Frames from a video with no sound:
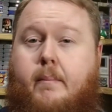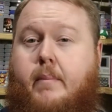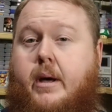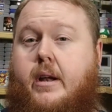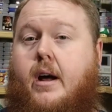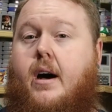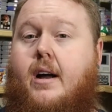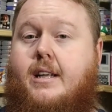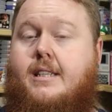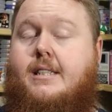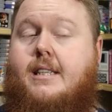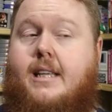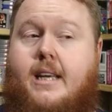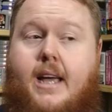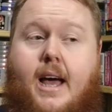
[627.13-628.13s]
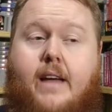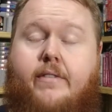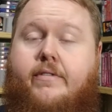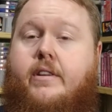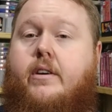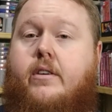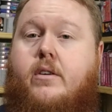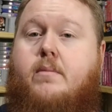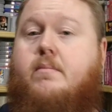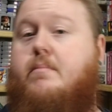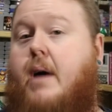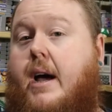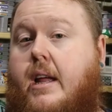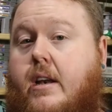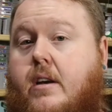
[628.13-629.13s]
But honestly, I feel you
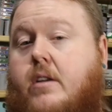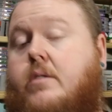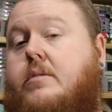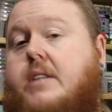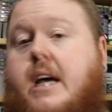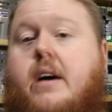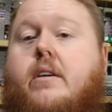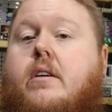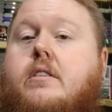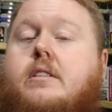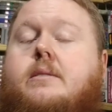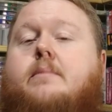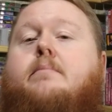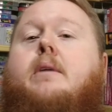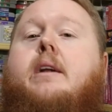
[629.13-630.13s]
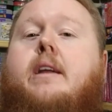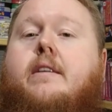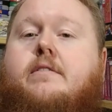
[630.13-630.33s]
might lose out on some money.